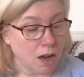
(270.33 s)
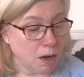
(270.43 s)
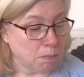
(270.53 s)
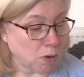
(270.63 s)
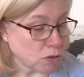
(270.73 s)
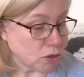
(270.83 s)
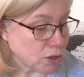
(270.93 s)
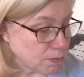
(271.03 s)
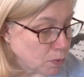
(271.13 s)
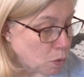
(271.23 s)
But
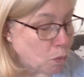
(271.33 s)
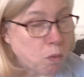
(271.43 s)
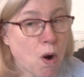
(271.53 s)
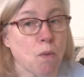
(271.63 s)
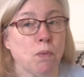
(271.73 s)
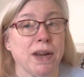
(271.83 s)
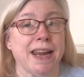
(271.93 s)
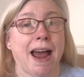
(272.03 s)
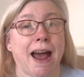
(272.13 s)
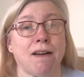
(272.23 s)
what we
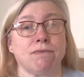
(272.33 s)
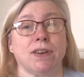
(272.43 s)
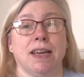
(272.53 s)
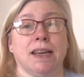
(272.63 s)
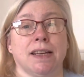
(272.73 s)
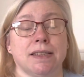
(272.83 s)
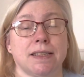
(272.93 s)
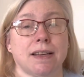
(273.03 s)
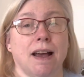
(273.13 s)
have is,